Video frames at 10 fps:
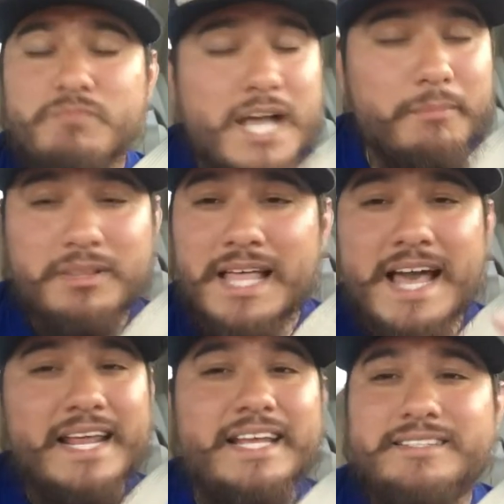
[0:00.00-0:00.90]
I'm
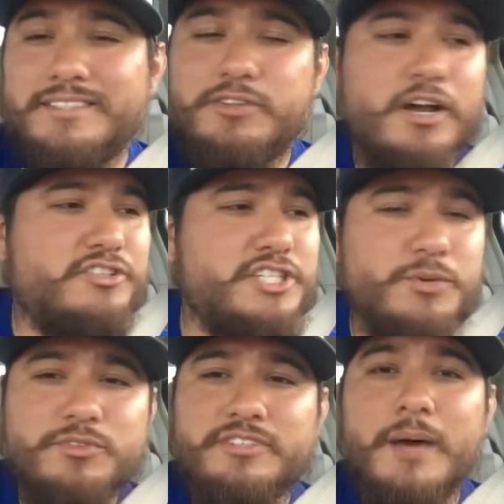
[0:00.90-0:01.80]
glad I get to talk shit
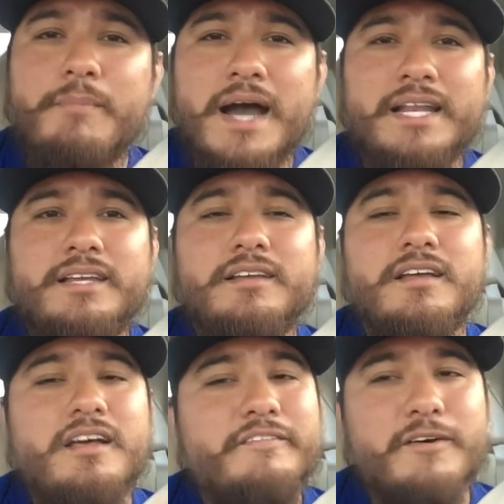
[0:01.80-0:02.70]
with somebody
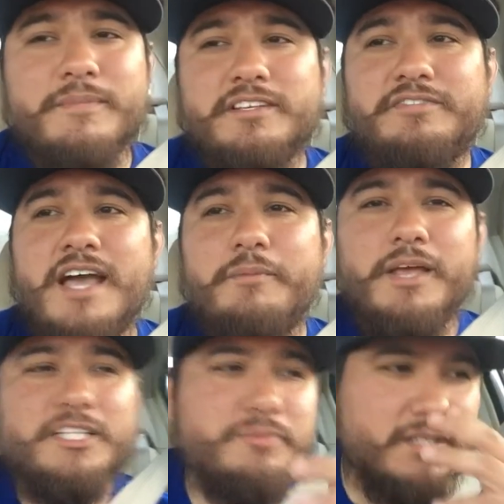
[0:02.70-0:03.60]
from this fan
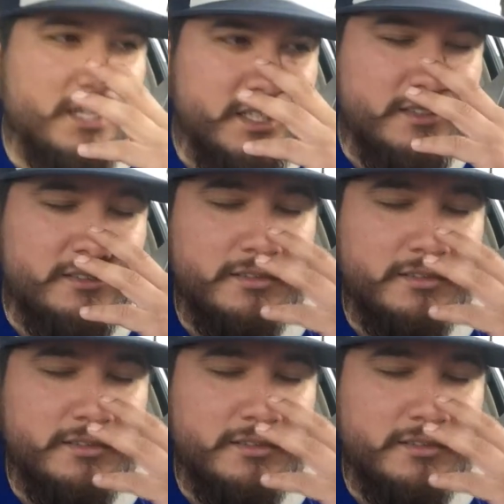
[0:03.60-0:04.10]
base because